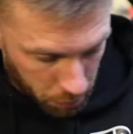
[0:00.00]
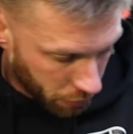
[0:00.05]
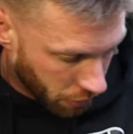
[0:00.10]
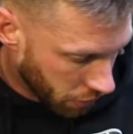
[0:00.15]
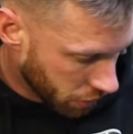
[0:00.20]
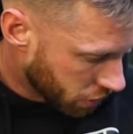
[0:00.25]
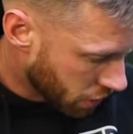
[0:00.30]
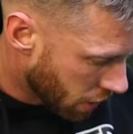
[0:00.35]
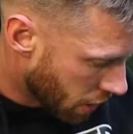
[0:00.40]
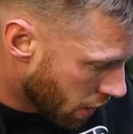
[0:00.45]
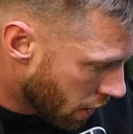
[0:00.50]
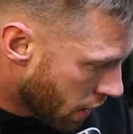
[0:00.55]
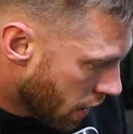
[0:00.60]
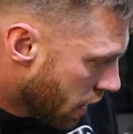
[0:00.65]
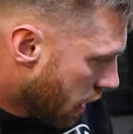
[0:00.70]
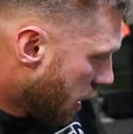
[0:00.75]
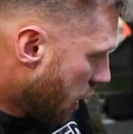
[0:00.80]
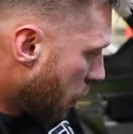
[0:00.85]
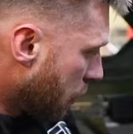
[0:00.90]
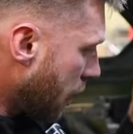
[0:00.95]
because
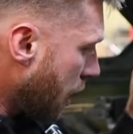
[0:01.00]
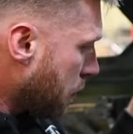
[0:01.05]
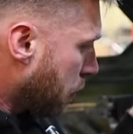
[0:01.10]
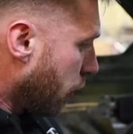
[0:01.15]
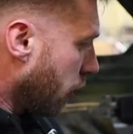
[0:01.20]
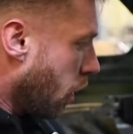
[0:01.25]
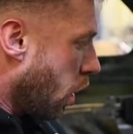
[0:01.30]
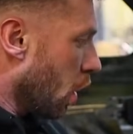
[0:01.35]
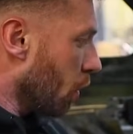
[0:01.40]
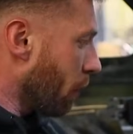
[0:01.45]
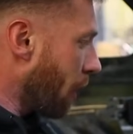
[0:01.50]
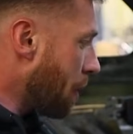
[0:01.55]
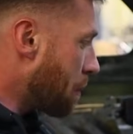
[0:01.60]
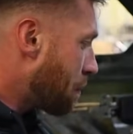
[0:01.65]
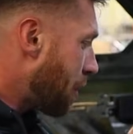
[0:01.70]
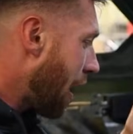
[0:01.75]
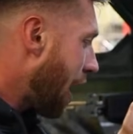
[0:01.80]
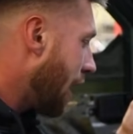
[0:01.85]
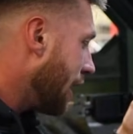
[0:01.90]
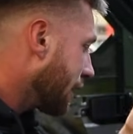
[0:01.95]
when I pull all the way
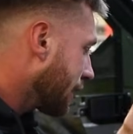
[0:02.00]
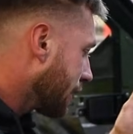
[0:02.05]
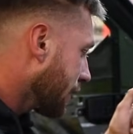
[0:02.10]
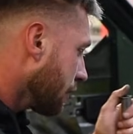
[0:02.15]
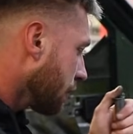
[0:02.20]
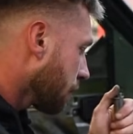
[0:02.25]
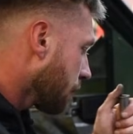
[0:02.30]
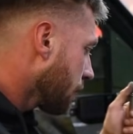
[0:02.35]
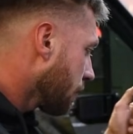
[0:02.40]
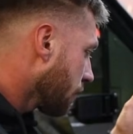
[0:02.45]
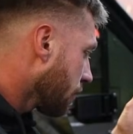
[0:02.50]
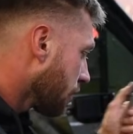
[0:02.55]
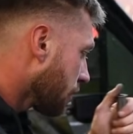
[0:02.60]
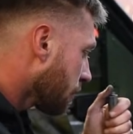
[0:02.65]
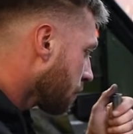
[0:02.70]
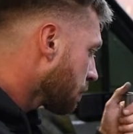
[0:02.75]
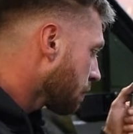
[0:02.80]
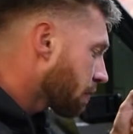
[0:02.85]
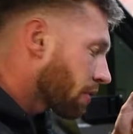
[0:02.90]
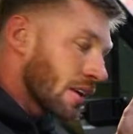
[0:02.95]
back,
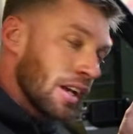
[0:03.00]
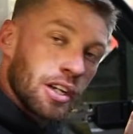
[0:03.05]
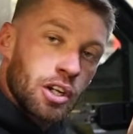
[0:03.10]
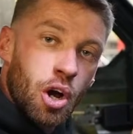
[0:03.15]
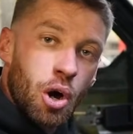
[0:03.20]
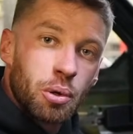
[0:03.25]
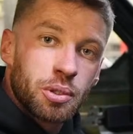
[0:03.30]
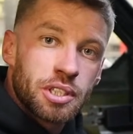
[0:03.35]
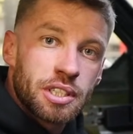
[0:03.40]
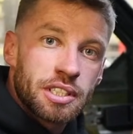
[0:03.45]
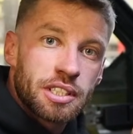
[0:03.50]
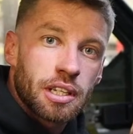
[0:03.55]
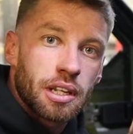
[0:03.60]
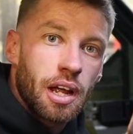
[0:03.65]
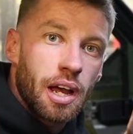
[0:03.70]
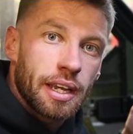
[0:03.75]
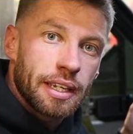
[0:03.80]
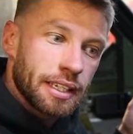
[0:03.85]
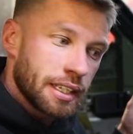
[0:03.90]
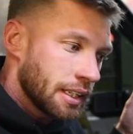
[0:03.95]
it goes into
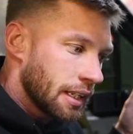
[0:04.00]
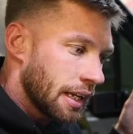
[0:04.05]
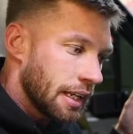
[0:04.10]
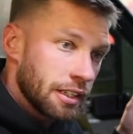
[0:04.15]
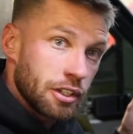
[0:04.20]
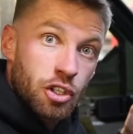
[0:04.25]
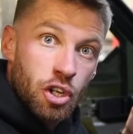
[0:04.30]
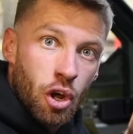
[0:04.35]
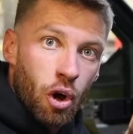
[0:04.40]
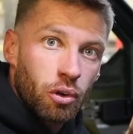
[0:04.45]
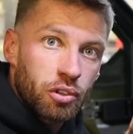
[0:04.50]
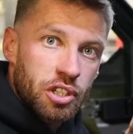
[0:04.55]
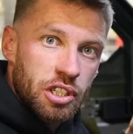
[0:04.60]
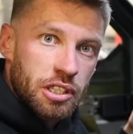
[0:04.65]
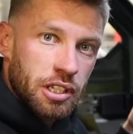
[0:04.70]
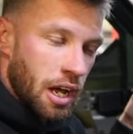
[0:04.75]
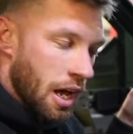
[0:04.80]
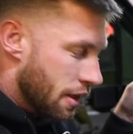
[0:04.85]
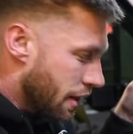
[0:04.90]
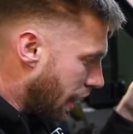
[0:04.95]
like, it
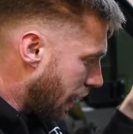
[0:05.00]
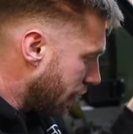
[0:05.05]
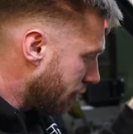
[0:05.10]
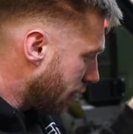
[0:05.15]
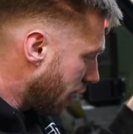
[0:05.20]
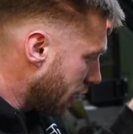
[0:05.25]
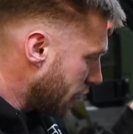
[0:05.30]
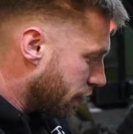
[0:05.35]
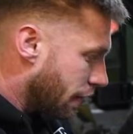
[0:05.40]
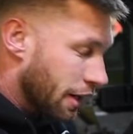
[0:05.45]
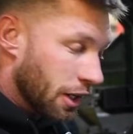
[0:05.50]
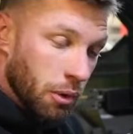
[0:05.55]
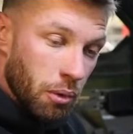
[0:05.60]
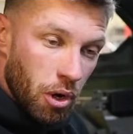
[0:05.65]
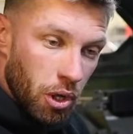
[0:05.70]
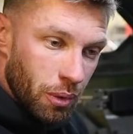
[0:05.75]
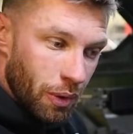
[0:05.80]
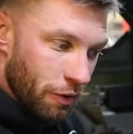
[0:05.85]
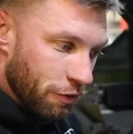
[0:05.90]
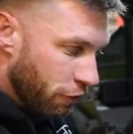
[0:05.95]
notches like that, right? And if I go
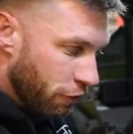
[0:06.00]
all the way